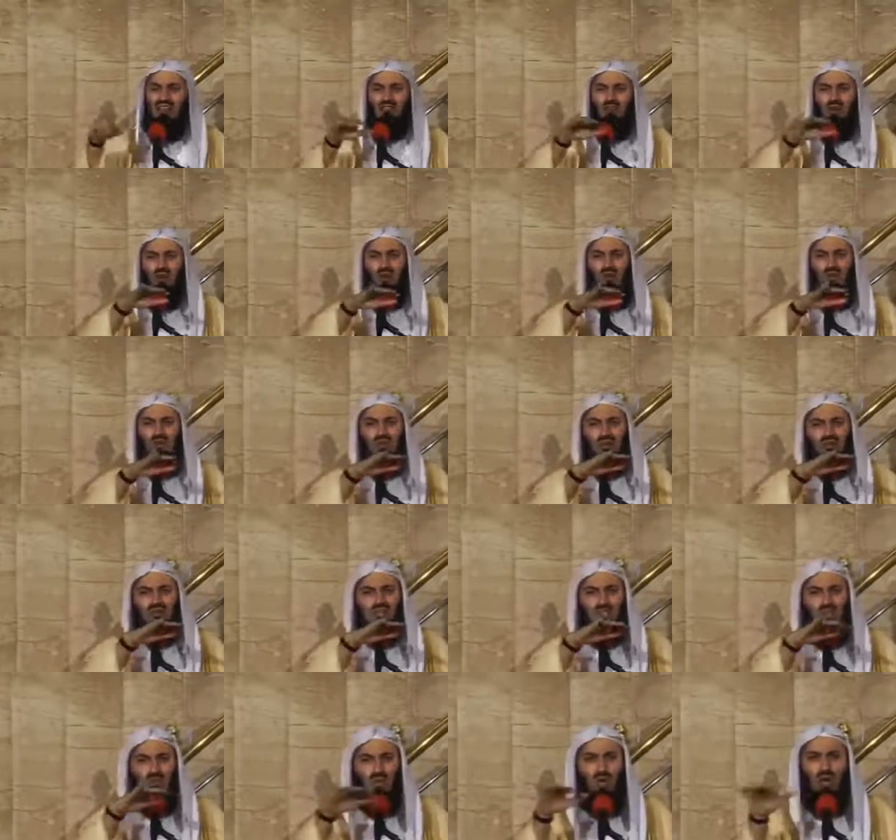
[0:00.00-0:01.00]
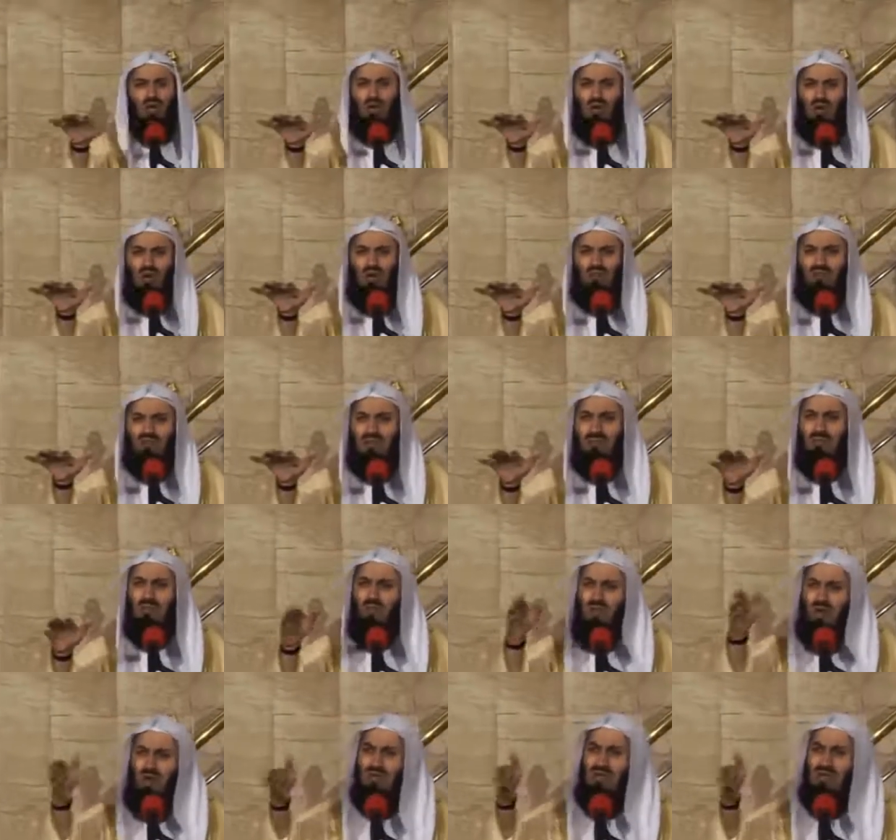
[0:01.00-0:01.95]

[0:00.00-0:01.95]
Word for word: If you are going to destroy all of them,